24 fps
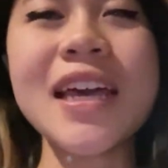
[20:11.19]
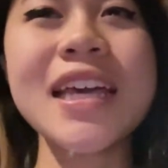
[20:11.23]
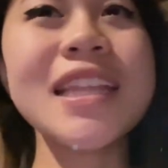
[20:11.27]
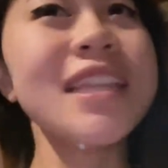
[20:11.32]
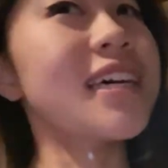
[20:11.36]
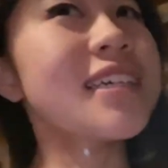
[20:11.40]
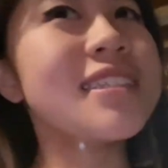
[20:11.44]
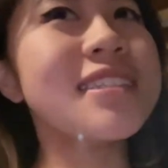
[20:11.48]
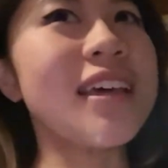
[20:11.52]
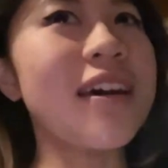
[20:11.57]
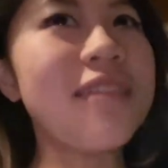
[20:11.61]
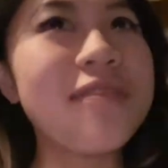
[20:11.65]

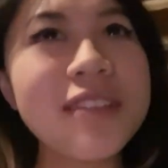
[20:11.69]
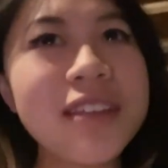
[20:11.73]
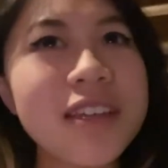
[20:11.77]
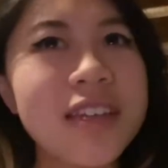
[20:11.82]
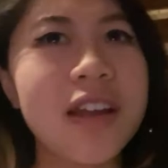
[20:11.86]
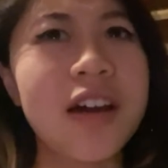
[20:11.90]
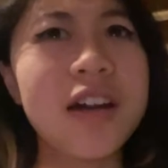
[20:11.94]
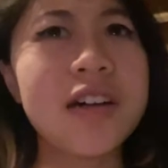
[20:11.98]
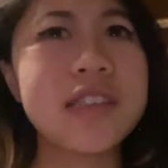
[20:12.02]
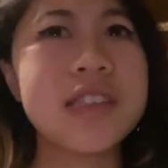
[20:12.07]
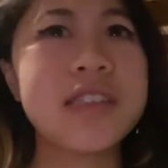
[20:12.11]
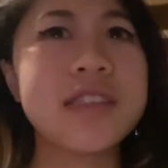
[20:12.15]
That's definitely
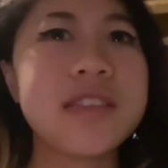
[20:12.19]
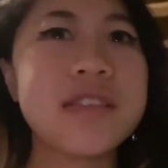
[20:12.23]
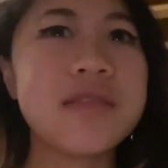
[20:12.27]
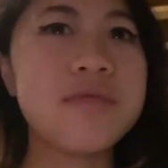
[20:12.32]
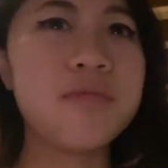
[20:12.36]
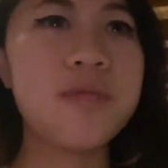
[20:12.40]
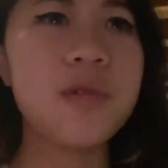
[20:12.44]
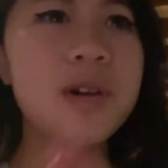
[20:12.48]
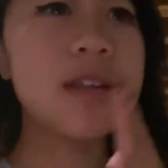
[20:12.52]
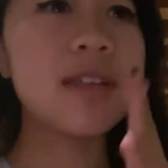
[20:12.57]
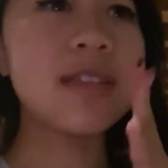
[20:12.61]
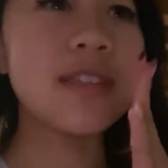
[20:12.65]
not
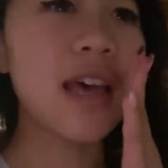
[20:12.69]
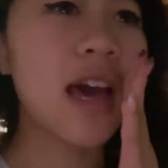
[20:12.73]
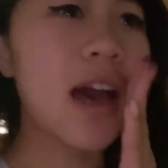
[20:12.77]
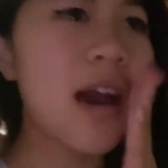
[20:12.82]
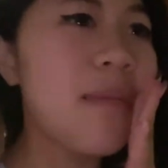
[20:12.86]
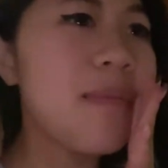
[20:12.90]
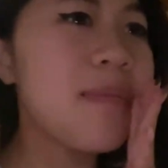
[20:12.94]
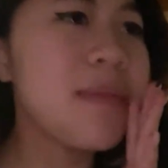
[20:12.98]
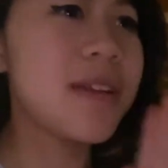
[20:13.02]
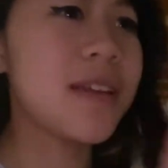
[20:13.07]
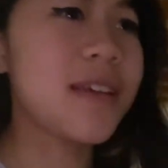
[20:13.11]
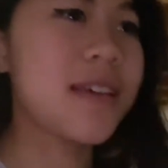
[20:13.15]
what is
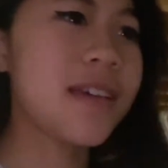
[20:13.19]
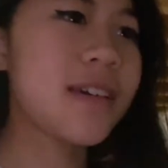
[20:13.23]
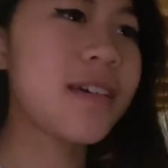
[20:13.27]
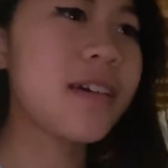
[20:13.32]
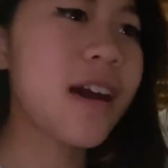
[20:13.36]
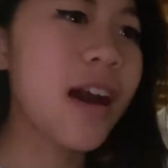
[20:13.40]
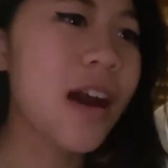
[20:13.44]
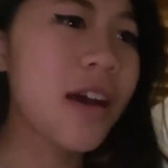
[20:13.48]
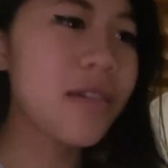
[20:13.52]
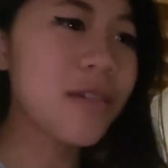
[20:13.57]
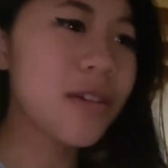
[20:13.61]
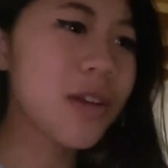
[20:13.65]
happening.
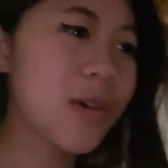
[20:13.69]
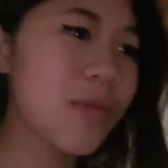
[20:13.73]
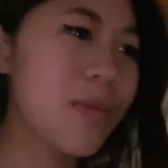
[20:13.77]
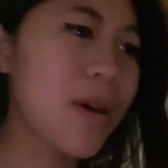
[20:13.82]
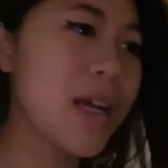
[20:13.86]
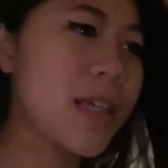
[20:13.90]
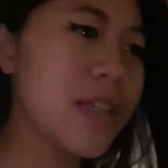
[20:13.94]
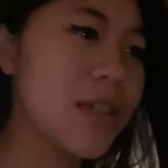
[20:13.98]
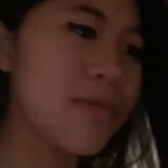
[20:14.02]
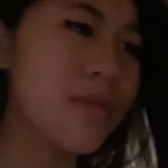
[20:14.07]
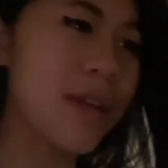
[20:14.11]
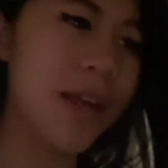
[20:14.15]
I don't know why
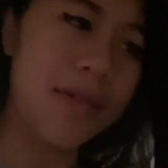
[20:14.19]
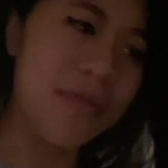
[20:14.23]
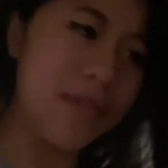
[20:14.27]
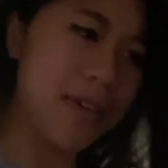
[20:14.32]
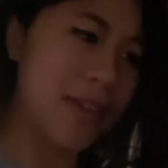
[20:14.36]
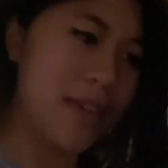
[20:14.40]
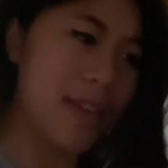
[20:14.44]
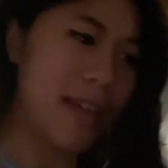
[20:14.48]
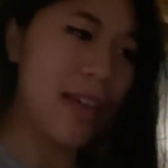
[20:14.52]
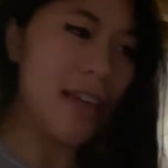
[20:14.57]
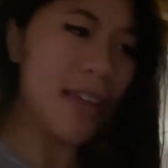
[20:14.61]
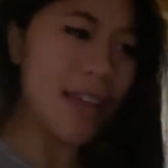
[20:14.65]
you would ever
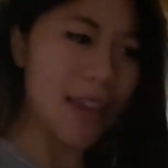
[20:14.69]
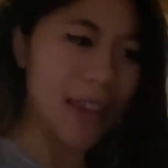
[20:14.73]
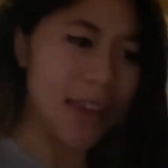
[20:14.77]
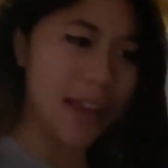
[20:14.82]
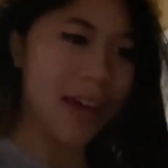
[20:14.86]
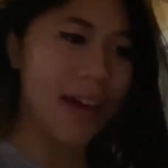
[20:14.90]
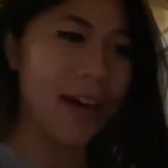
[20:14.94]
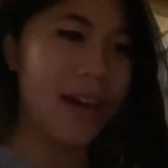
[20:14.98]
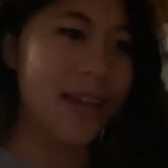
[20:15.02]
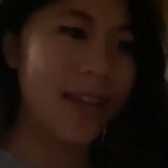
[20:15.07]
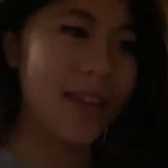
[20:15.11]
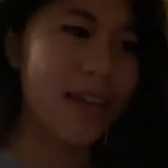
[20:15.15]
think
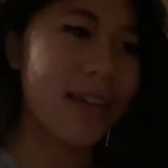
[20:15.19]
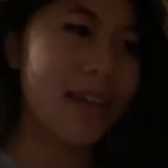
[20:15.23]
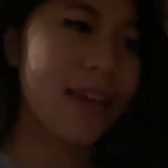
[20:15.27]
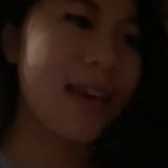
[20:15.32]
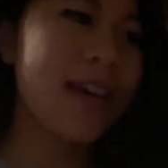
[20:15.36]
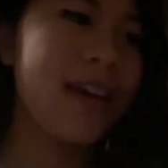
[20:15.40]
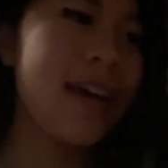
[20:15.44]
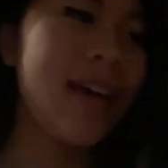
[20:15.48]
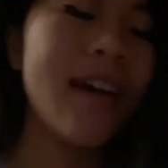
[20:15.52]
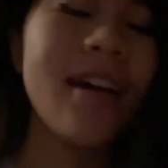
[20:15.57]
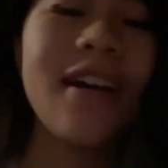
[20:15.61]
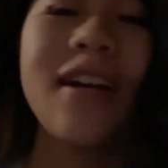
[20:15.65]
that. Like,
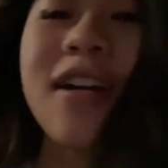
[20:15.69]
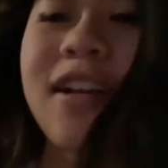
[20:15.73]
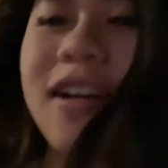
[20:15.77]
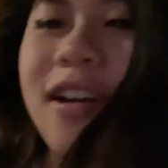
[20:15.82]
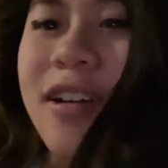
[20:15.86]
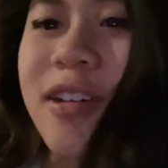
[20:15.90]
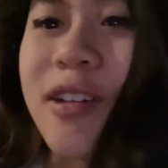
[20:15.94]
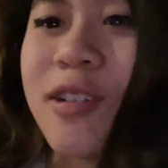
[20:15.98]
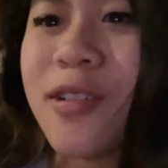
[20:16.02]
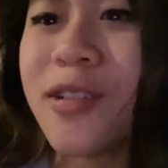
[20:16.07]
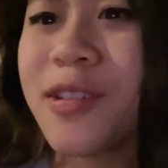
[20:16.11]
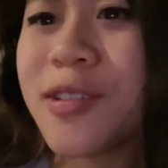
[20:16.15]

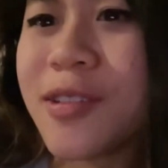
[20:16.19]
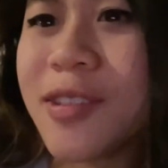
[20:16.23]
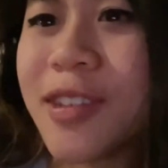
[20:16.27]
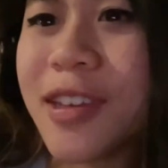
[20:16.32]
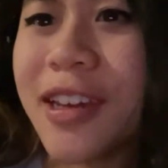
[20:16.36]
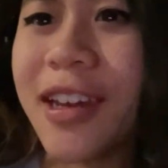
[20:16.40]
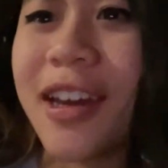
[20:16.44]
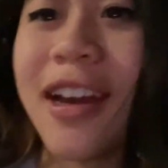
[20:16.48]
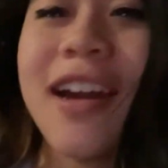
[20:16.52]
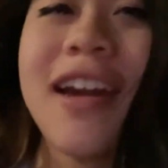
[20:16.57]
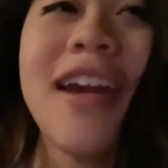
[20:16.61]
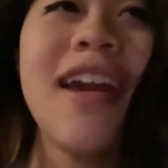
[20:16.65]
who do you
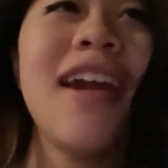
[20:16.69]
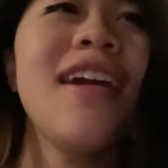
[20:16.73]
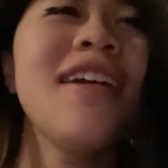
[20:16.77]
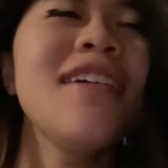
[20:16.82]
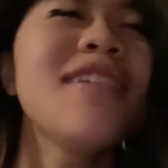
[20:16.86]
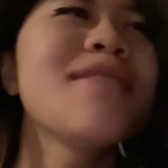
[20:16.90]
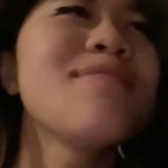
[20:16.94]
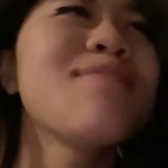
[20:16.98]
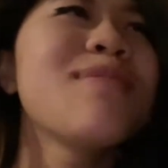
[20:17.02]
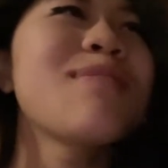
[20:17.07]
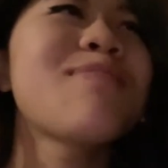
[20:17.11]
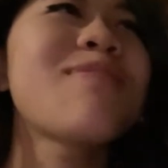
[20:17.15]
think I
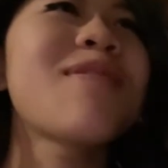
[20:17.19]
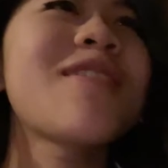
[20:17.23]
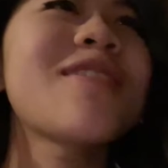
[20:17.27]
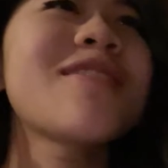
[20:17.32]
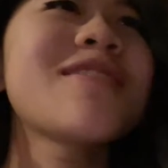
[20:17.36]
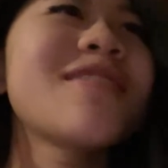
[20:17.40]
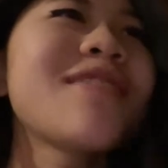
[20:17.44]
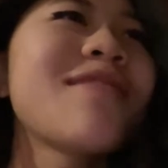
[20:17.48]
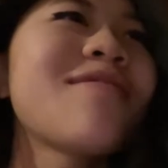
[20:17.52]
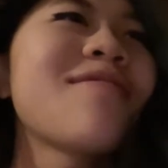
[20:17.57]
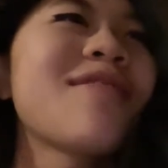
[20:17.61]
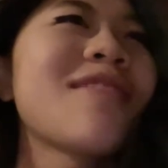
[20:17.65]
am? A
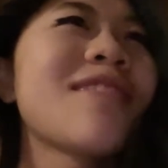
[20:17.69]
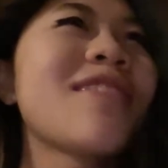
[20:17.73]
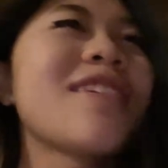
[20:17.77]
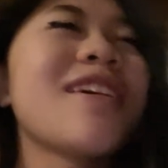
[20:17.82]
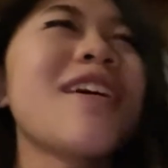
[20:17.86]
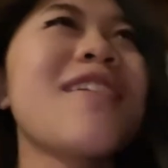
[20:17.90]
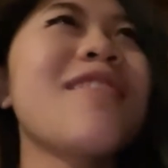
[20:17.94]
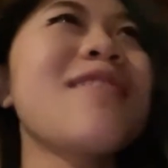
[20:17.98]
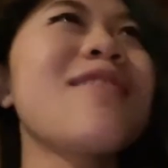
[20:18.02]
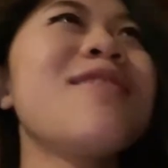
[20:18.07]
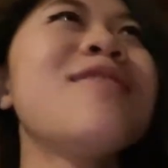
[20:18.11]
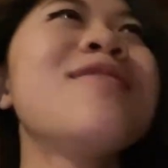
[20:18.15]
person with
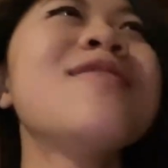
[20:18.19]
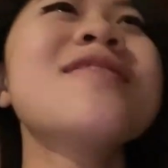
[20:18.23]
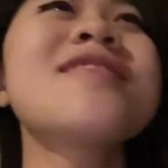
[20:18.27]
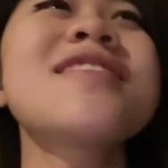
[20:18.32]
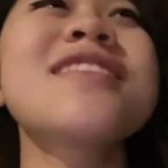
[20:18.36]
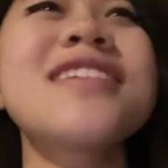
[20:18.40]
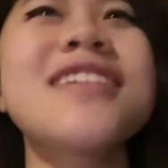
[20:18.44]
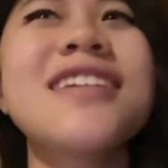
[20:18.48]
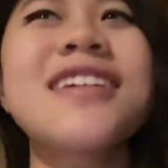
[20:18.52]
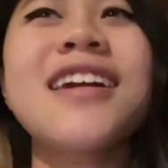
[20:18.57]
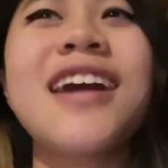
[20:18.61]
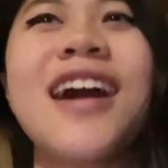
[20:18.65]
terrible
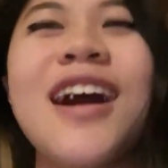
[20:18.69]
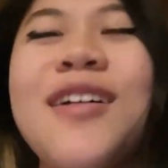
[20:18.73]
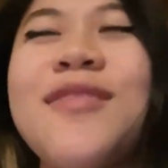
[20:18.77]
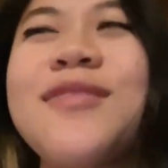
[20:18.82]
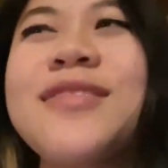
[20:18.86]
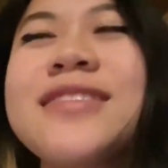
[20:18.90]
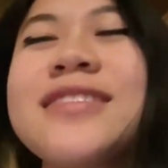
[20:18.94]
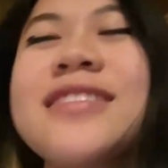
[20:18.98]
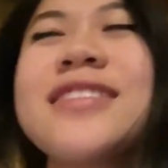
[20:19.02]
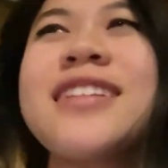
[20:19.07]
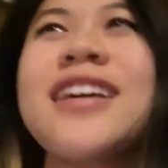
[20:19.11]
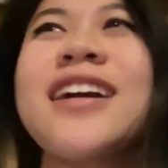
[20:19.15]
eating
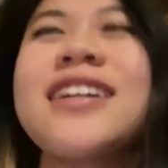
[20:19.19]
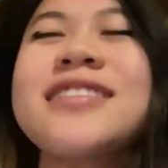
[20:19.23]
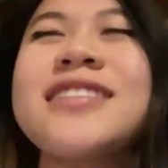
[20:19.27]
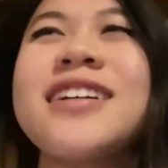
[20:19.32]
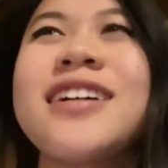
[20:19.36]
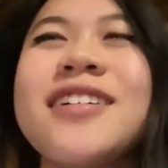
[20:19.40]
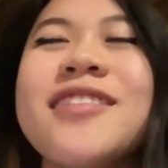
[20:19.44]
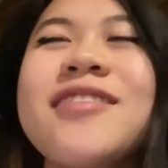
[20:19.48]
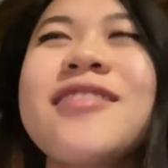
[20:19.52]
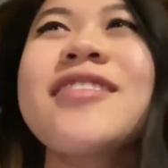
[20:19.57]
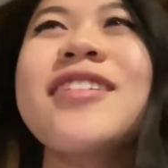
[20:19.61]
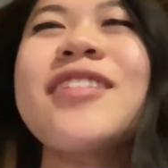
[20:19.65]
habits and gets
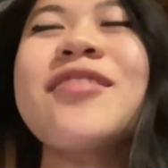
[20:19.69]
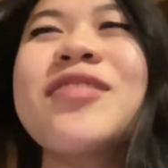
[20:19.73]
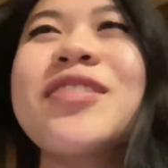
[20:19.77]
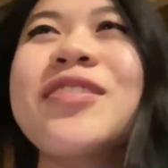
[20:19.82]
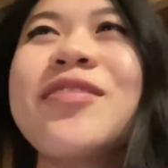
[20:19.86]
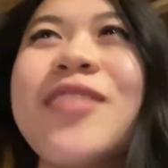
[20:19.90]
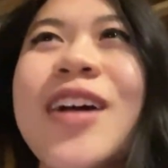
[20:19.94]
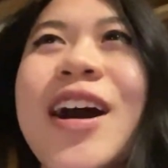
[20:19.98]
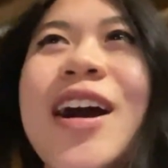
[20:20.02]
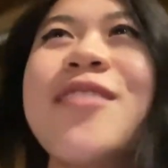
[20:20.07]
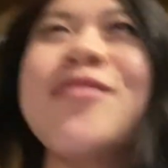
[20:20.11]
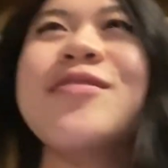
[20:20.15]
hungry every
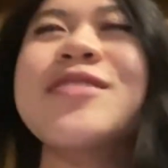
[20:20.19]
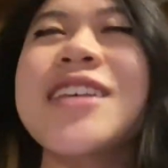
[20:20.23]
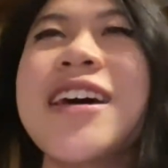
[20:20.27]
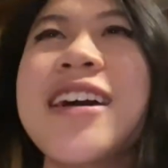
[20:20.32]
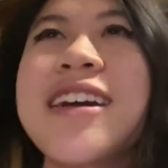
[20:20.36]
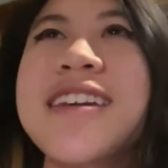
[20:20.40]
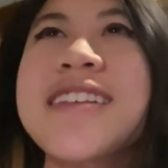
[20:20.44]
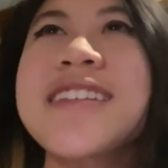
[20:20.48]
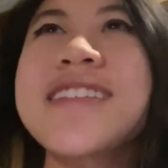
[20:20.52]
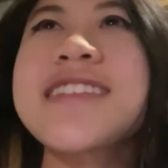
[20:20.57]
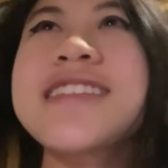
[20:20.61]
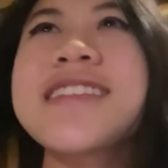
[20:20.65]
5
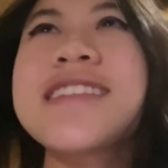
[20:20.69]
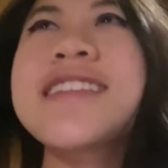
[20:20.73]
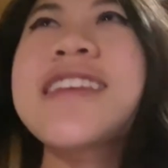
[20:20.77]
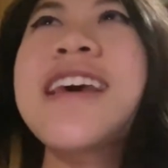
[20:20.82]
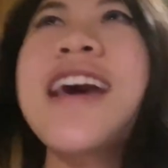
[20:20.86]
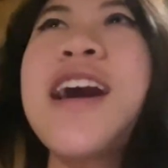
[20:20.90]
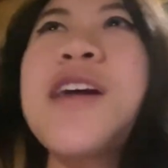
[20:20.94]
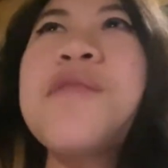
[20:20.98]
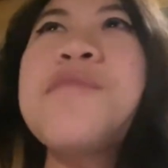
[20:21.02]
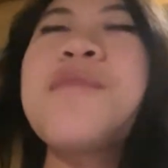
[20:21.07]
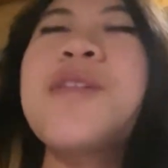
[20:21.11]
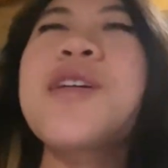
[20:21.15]
seconds,
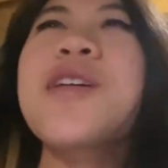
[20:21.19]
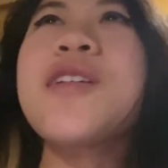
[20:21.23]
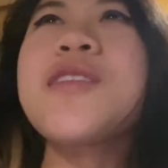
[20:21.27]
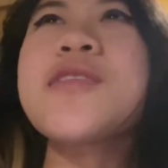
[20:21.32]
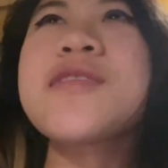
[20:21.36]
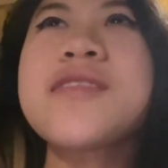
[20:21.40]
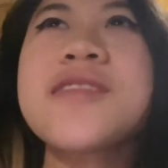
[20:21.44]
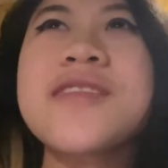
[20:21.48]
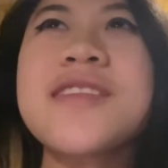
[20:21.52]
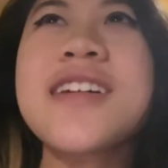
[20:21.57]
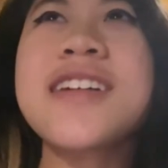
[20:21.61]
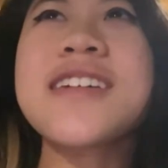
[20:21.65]
but
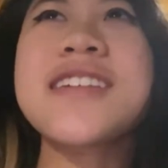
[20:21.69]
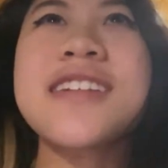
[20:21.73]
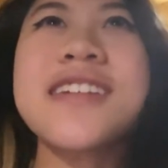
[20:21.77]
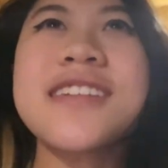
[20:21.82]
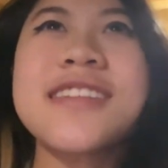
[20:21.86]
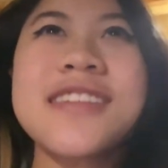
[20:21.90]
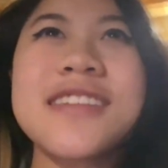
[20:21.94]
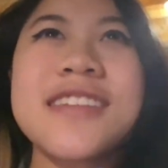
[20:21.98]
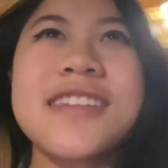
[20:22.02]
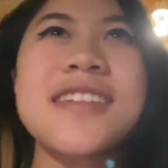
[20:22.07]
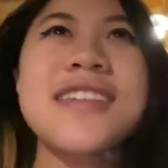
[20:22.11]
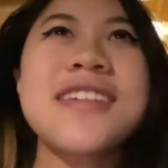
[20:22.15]
also like
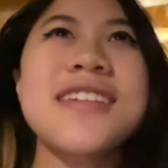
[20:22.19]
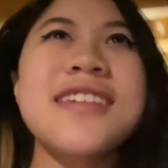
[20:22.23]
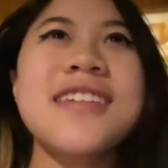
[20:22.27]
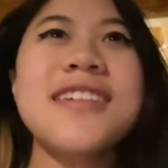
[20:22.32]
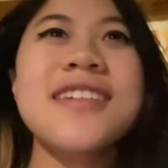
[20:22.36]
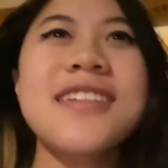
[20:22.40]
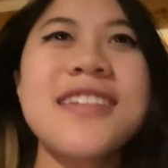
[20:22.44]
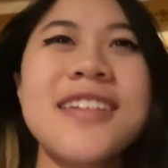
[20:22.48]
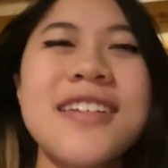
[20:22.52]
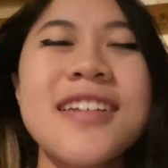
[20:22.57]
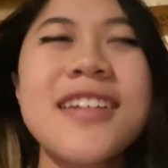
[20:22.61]
doesn't eat